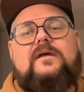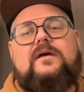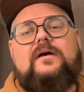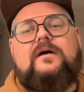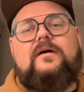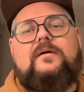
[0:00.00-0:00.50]

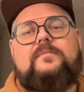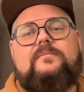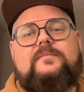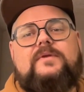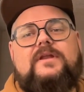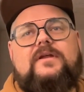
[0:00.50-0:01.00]

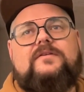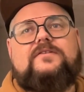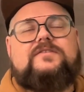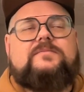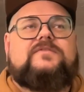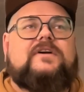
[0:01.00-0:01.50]

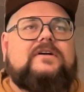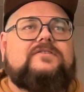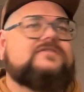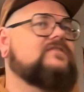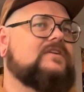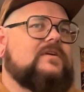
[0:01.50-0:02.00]
There's some
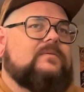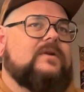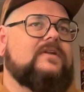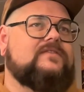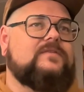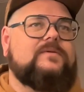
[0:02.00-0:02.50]
challenges that you can run
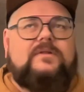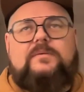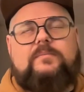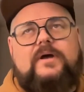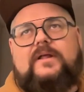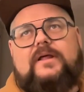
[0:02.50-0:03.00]
into with
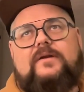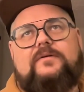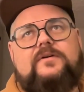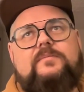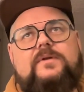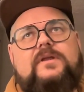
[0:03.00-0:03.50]
like bilateral
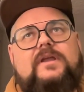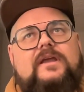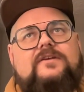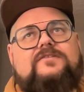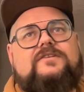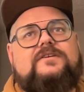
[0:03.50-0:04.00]

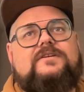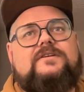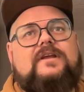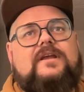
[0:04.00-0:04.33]
communication,